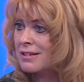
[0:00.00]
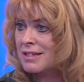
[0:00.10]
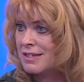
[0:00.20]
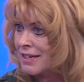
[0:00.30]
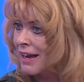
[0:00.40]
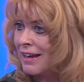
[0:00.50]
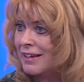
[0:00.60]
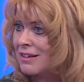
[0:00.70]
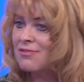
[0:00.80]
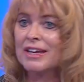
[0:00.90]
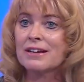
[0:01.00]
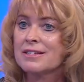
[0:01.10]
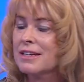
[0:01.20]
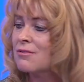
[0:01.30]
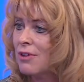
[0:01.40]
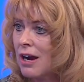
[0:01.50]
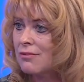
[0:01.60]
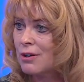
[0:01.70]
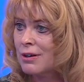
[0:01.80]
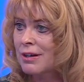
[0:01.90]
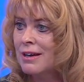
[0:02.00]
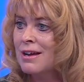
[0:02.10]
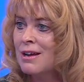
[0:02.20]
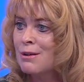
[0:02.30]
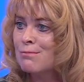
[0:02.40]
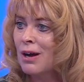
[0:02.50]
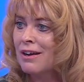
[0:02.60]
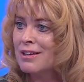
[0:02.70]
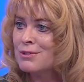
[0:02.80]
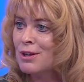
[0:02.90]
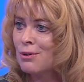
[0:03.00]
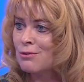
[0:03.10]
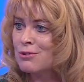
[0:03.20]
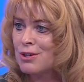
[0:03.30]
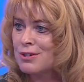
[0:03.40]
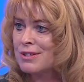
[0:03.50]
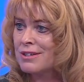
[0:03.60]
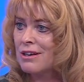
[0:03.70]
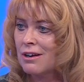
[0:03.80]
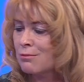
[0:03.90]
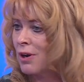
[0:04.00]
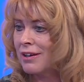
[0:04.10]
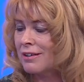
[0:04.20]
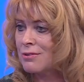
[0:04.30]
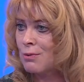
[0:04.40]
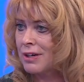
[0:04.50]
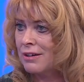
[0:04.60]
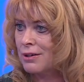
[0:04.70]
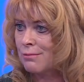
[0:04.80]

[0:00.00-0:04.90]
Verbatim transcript: us to stay in Afghanistan forever, but you don't just cut and run on a 20 year